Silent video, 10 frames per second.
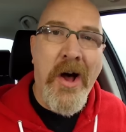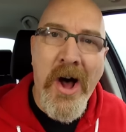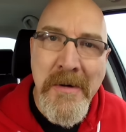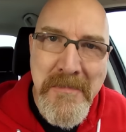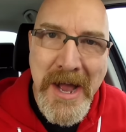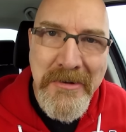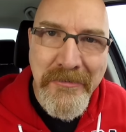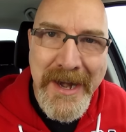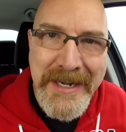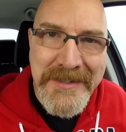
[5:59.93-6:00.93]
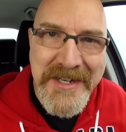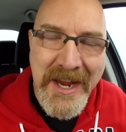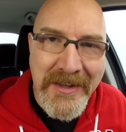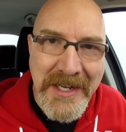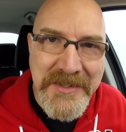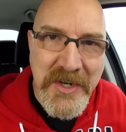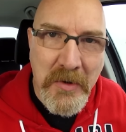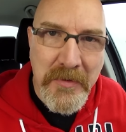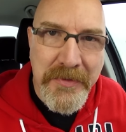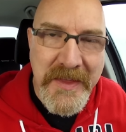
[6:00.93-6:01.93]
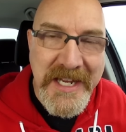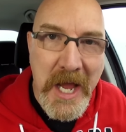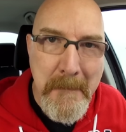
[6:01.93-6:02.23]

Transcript: On my rating scale, let's start with the